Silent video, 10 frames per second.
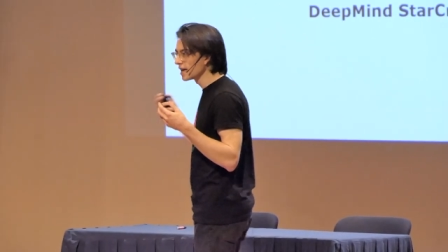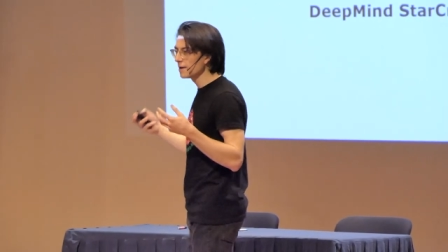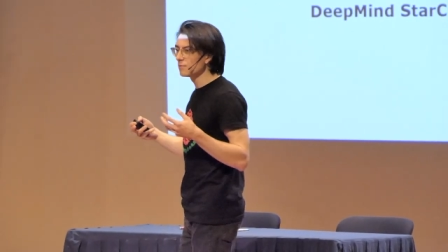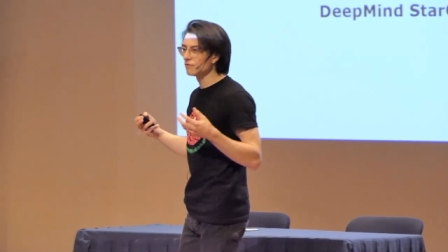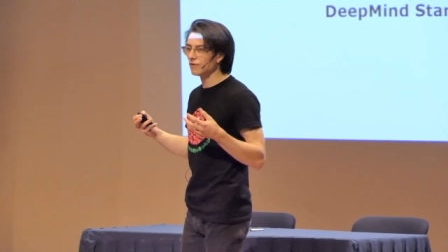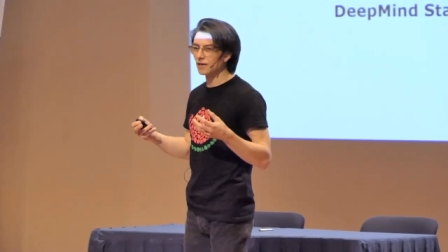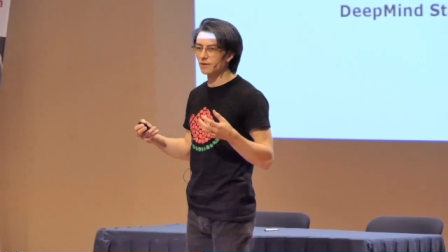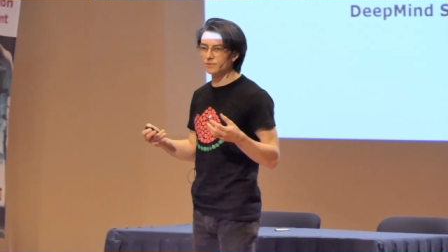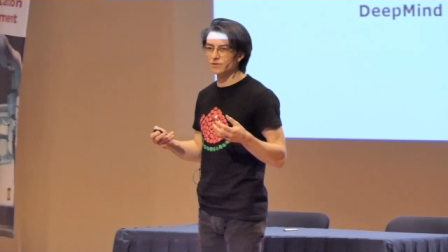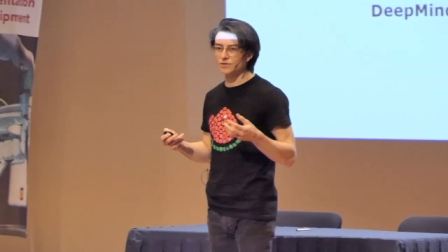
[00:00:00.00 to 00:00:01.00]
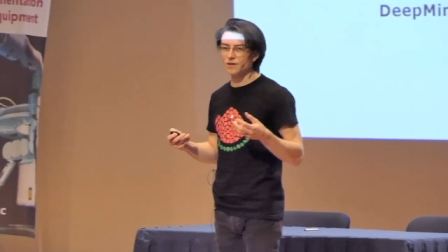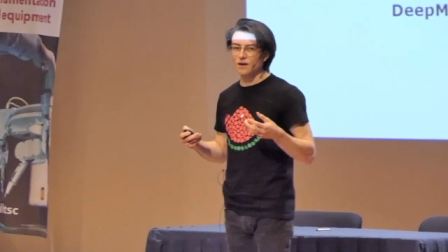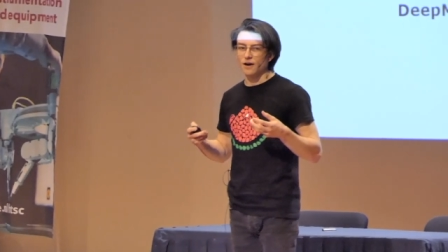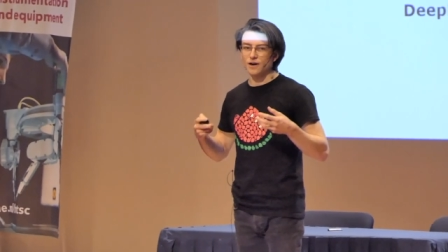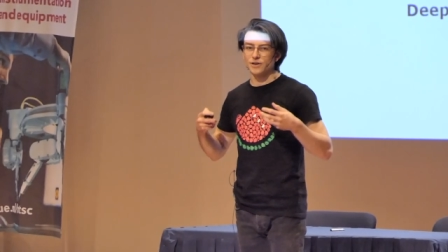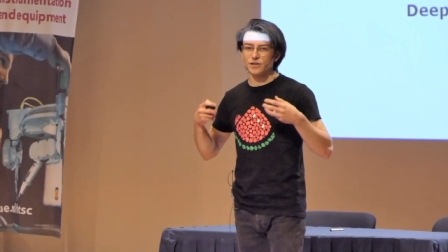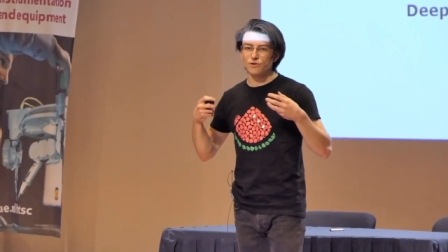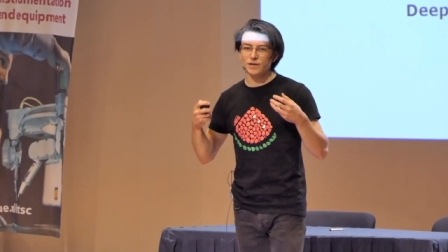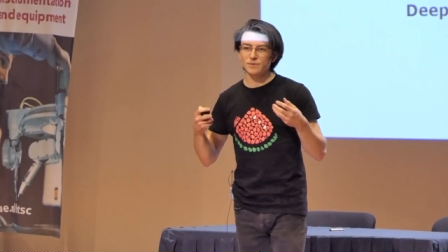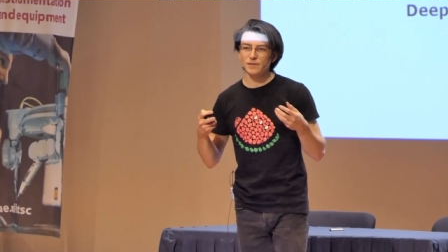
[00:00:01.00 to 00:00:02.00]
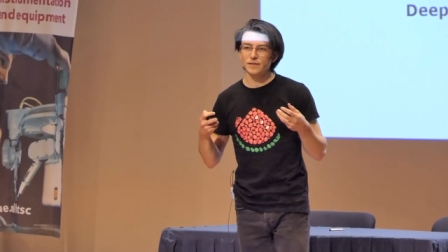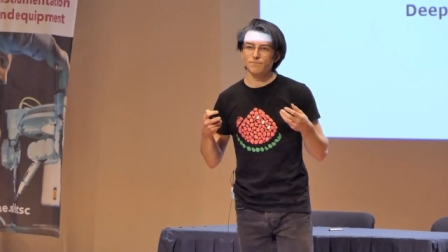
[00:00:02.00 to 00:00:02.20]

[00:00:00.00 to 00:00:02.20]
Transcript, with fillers: game environments are an incredibly